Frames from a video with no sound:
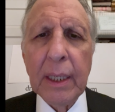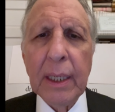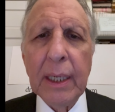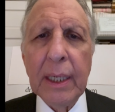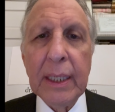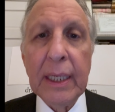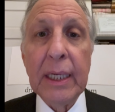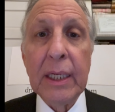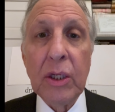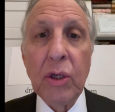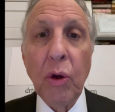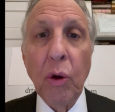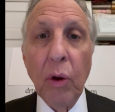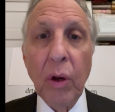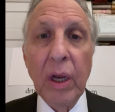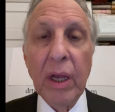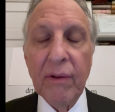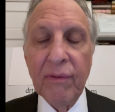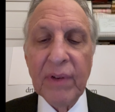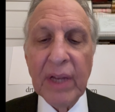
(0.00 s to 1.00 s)
in your
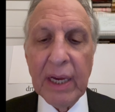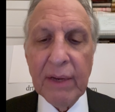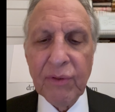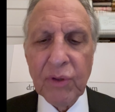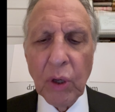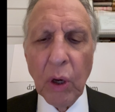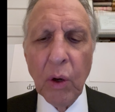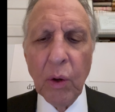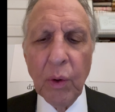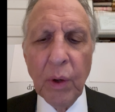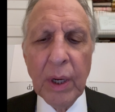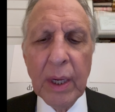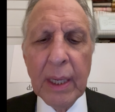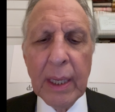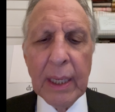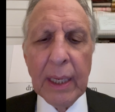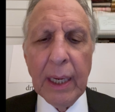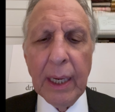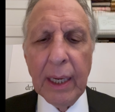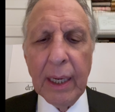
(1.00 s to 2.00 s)
love life. So
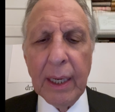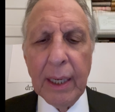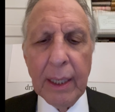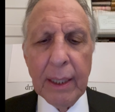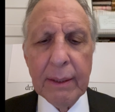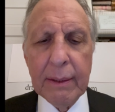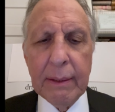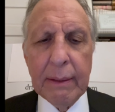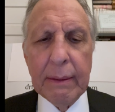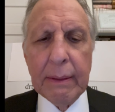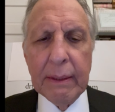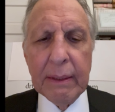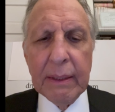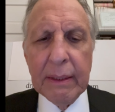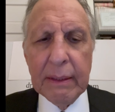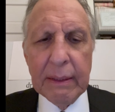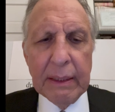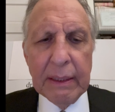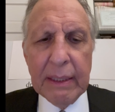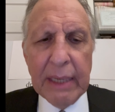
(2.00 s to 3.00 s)

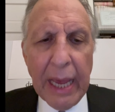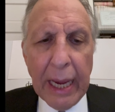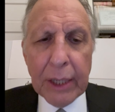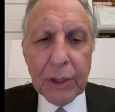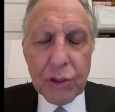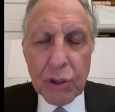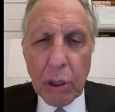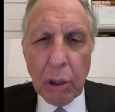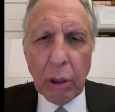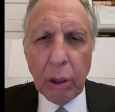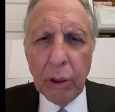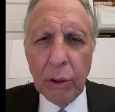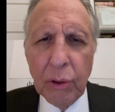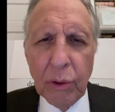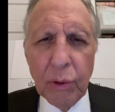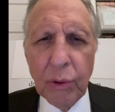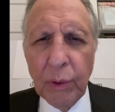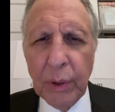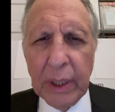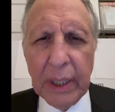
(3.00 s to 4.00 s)
the next
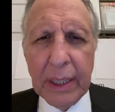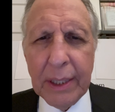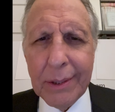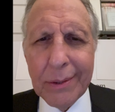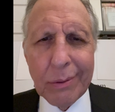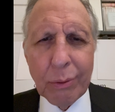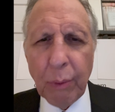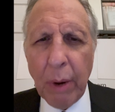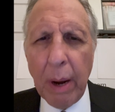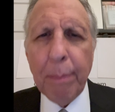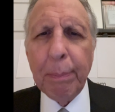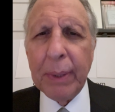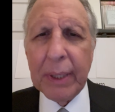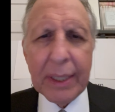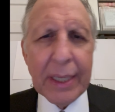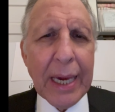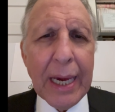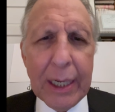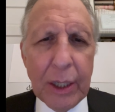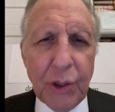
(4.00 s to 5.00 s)
clue is
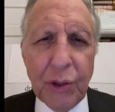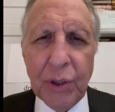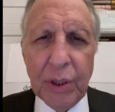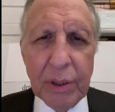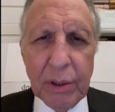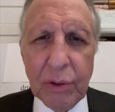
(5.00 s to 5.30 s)
replication.